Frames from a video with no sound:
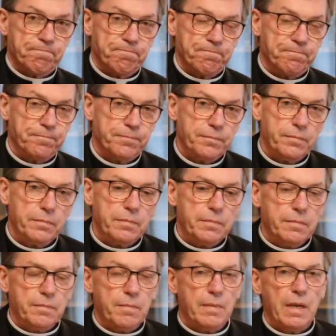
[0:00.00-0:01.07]

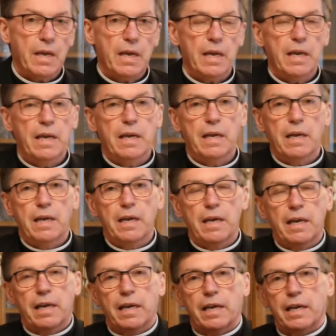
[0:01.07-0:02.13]

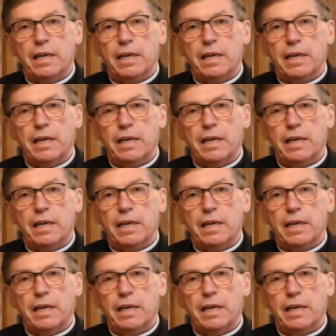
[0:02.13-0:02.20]
Nothing is said.